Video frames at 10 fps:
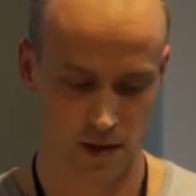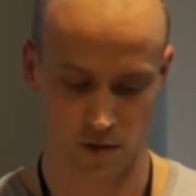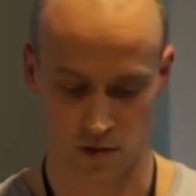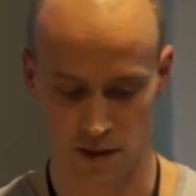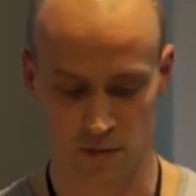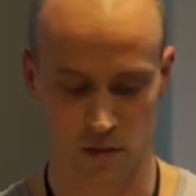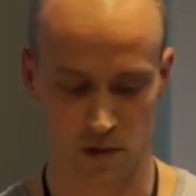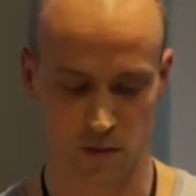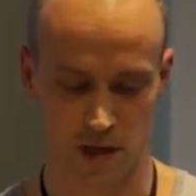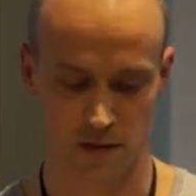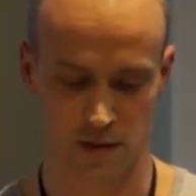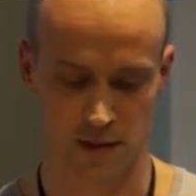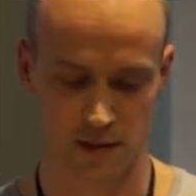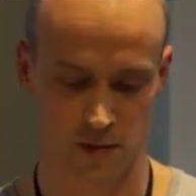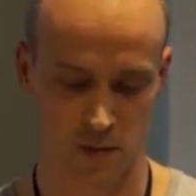or read more about
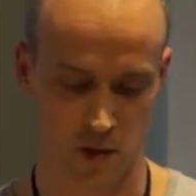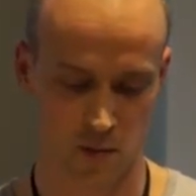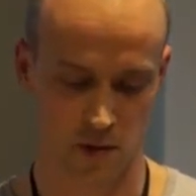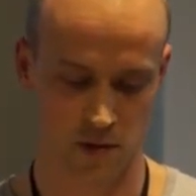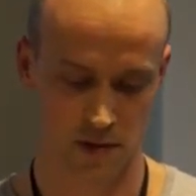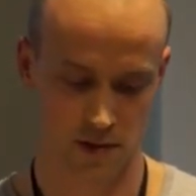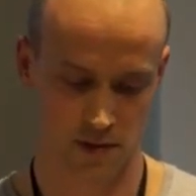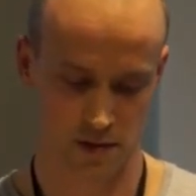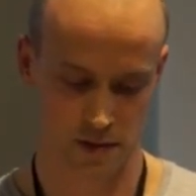it in this blog post.